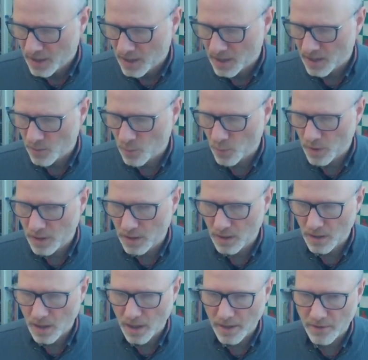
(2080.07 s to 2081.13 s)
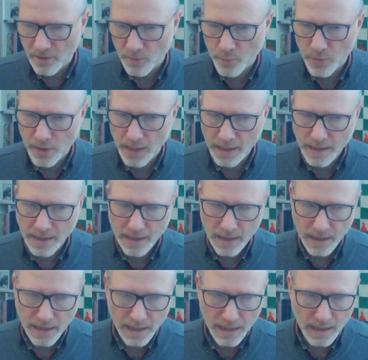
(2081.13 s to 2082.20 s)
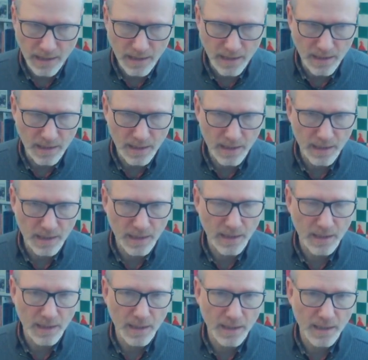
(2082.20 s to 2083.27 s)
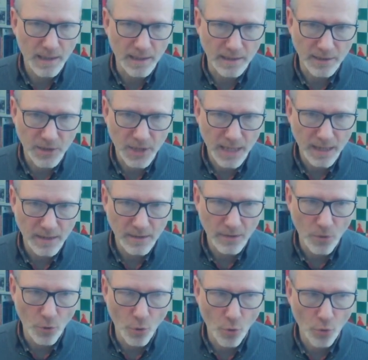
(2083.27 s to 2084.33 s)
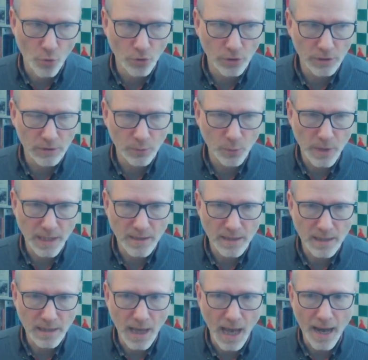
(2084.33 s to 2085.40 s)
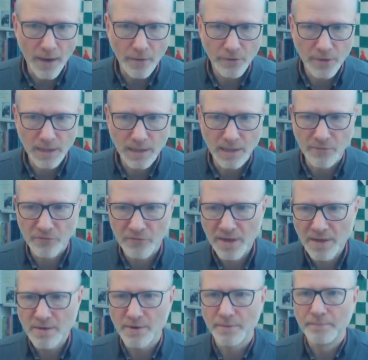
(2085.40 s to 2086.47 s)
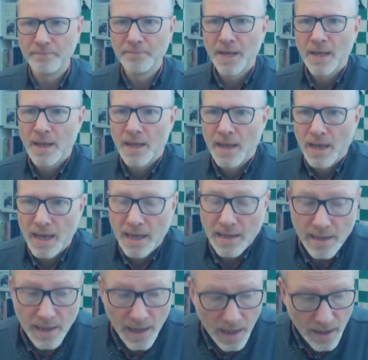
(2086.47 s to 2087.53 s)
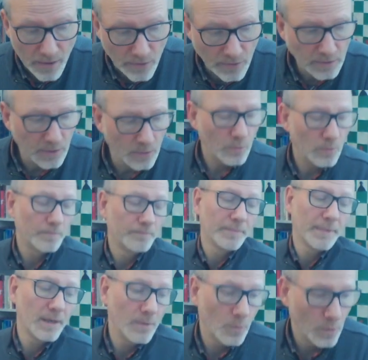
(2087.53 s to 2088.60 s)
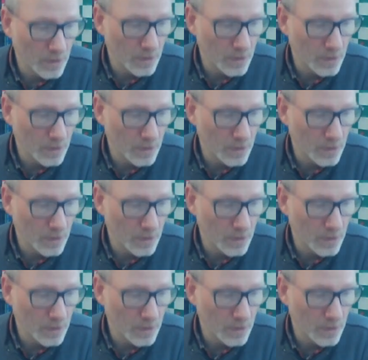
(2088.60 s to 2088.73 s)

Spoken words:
and we either bring in an attacker or we take out a defender. And now we